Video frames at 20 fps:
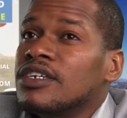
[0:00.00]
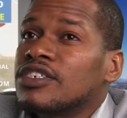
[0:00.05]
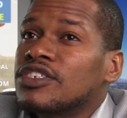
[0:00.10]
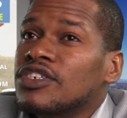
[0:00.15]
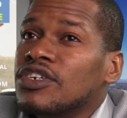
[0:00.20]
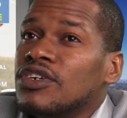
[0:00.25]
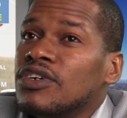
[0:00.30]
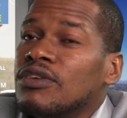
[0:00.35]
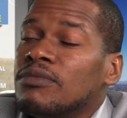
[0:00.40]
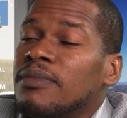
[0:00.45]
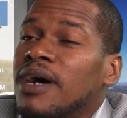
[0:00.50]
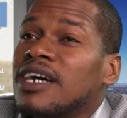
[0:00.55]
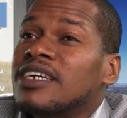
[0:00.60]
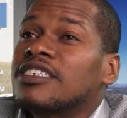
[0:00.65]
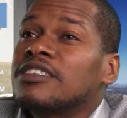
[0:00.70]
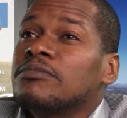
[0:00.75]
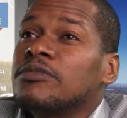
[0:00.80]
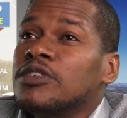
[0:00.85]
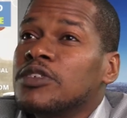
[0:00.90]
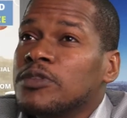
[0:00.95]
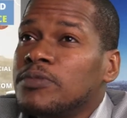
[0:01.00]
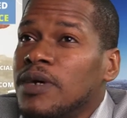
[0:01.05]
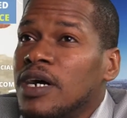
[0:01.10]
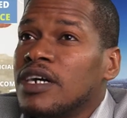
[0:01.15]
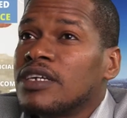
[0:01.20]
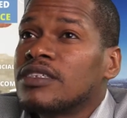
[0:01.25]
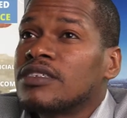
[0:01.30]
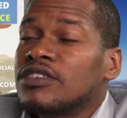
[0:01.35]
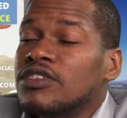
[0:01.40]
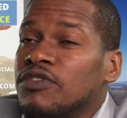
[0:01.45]
So maximum is
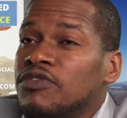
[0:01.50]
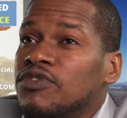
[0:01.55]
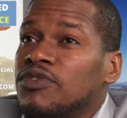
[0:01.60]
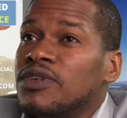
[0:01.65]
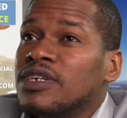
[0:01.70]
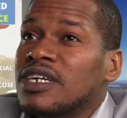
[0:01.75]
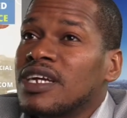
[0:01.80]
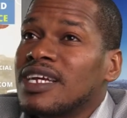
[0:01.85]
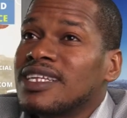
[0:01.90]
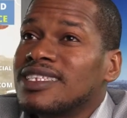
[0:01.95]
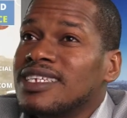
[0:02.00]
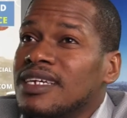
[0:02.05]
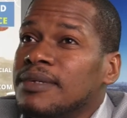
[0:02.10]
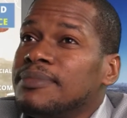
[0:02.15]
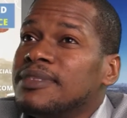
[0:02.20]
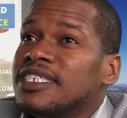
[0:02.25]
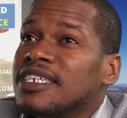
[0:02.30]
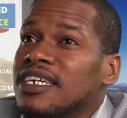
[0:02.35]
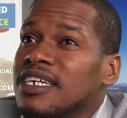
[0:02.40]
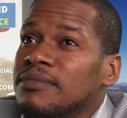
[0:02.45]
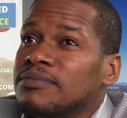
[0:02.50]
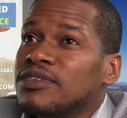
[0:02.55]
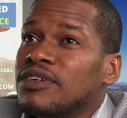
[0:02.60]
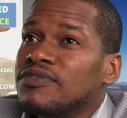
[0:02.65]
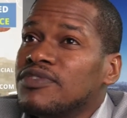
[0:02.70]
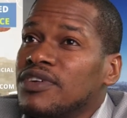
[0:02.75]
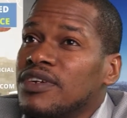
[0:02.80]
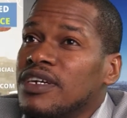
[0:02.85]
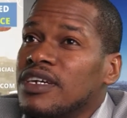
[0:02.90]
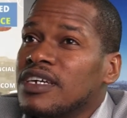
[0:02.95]
about, if you want to get 10 times
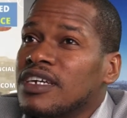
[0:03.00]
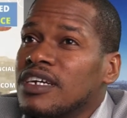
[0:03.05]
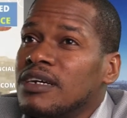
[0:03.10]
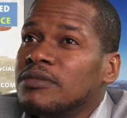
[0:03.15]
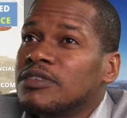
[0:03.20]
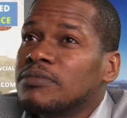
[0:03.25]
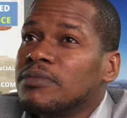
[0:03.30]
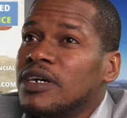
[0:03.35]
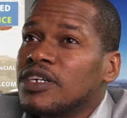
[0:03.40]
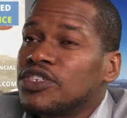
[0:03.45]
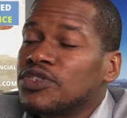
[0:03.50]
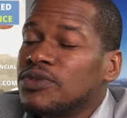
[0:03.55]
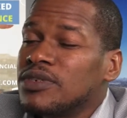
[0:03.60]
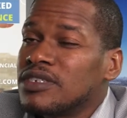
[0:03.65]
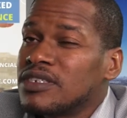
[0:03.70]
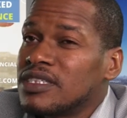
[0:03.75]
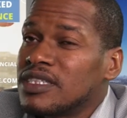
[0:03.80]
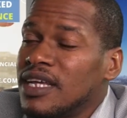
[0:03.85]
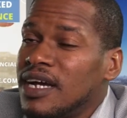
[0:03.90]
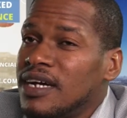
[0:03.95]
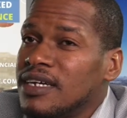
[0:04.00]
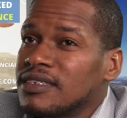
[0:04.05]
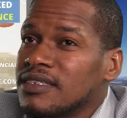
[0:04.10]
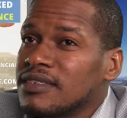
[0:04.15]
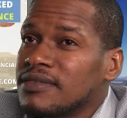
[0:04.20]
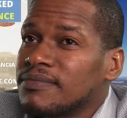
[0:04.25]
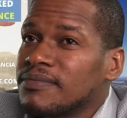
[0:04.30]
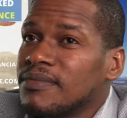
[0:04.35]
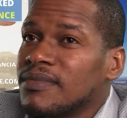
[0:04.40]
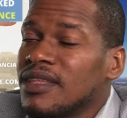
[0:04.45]
of your income, it's about
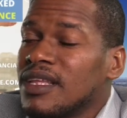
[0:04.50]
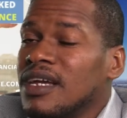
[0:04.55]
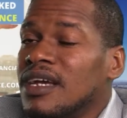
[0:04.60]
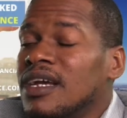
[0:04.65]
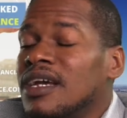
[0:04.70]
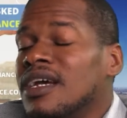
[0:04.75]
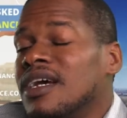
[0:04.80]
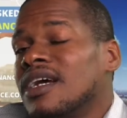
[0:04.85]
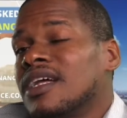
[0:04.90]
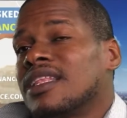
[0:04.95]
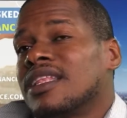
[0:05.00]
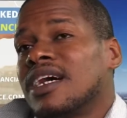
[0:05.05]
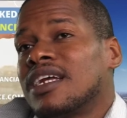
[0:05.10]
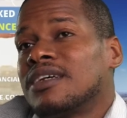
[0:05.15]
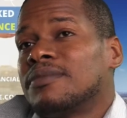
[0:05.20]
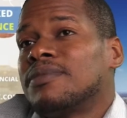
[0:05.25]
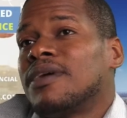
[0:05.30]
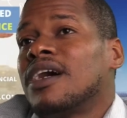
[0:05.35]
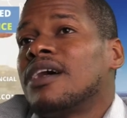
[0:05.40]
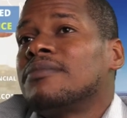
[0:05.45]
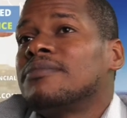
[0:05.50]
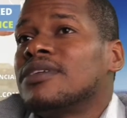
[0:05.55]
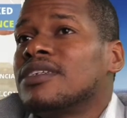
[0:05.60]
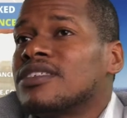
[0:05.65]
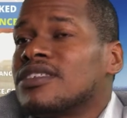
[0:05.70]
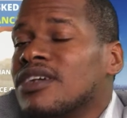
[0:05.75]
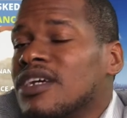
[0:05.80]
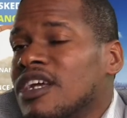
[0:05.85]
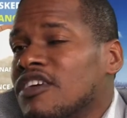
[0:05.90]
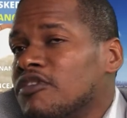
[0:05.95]
$200,000. Now the problem
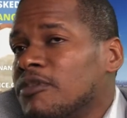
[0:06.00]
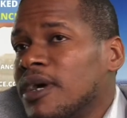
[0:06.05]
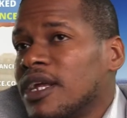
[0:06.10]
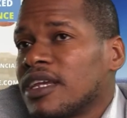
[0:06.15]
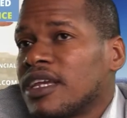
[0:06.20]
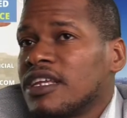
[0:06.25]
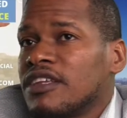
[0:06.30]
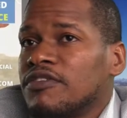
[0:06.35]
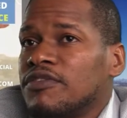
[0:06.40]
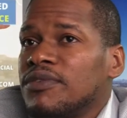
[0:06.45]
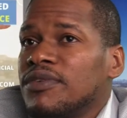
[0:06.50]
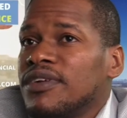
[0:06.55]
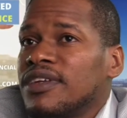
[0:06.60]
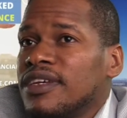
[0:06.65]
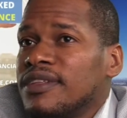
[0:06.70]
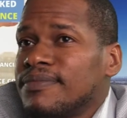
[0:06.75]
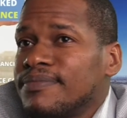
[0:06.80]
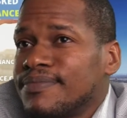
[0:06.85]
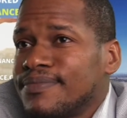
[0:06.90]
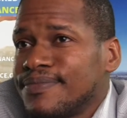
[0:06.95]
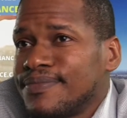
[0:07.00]
is not everybody can afford it.